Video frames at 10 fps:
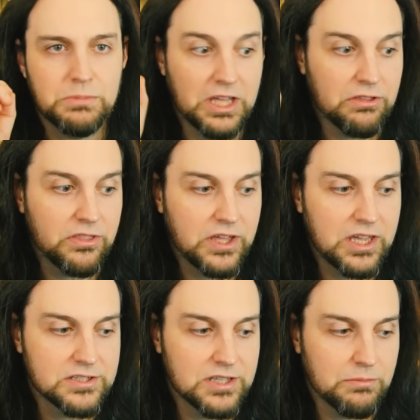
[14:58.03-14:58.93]
but the other thing
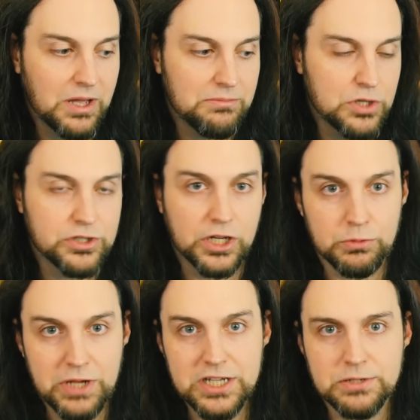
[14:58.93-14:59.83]
is that my music
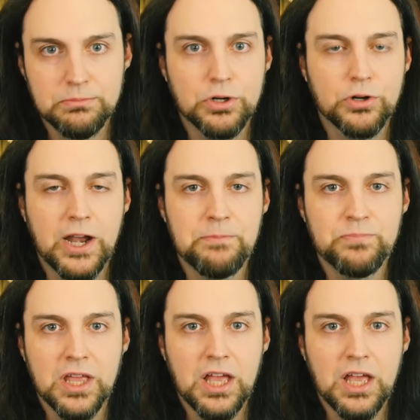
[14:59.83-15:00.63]
creation program,